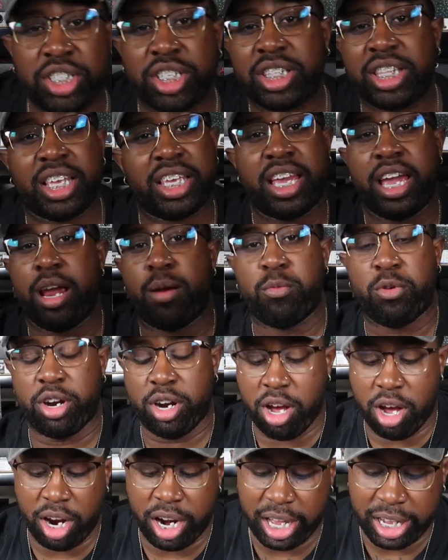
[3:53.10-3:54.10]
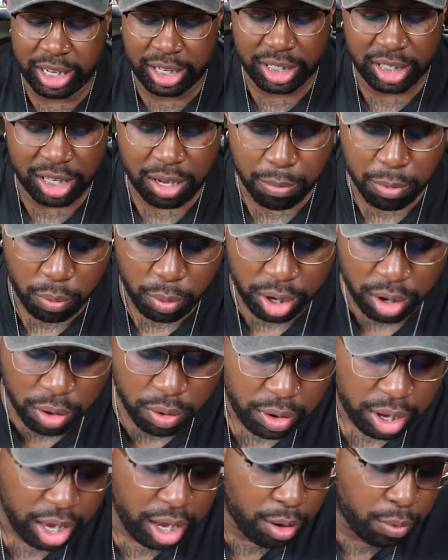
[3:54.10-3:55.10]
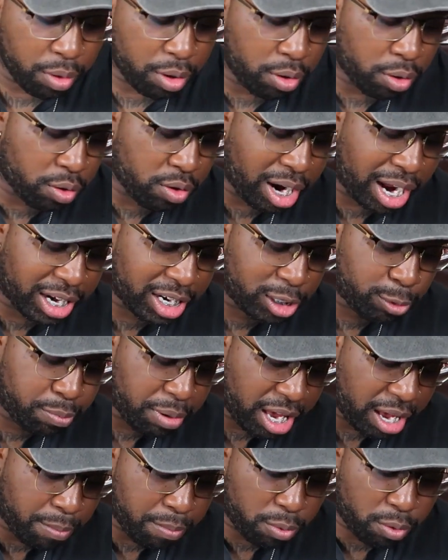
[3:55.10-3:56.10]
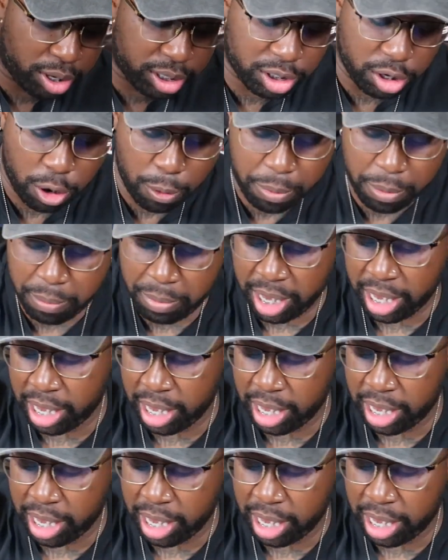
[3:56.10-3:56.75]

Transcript: shook the camera and all that good stuff. But we're gonna crack these bad boys open,